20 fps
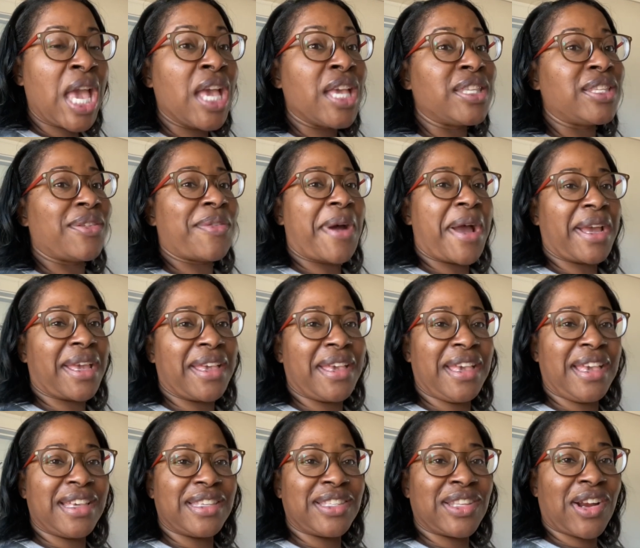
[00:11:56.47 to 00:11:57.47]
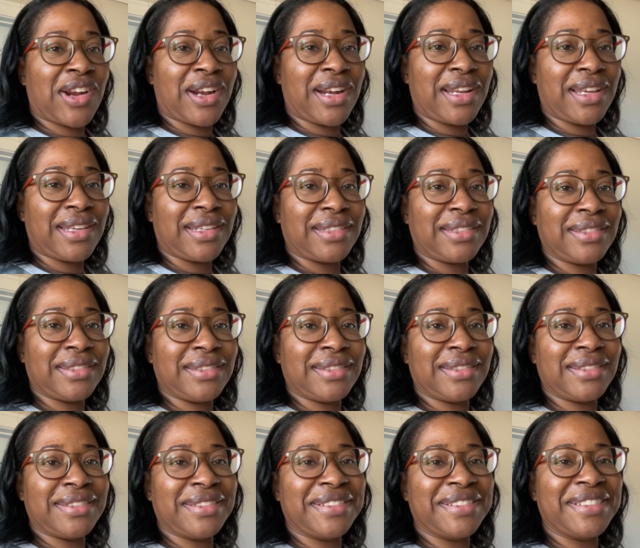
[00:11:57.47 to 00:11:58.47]
so I can get started.
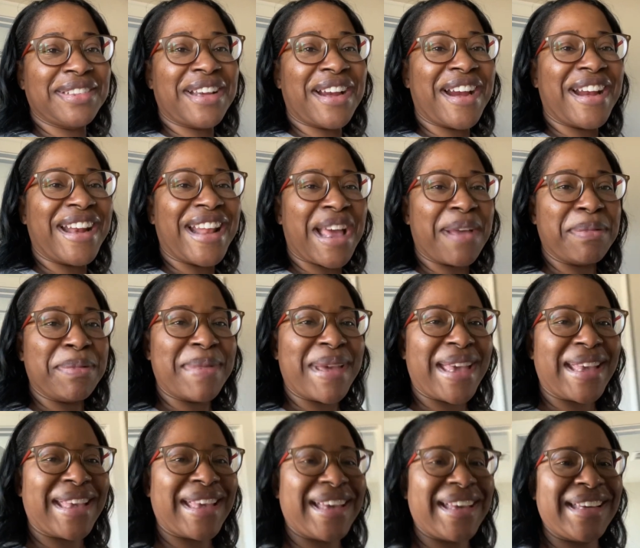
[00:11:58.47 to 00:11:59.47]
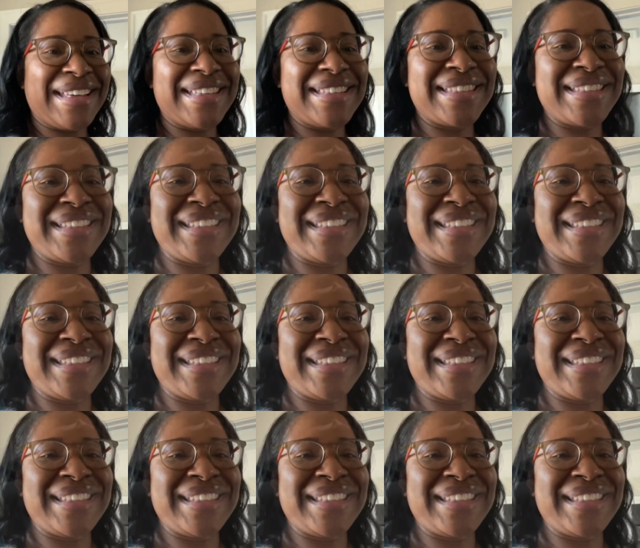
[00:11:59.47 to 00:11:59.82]
All right, I'll be back, guys.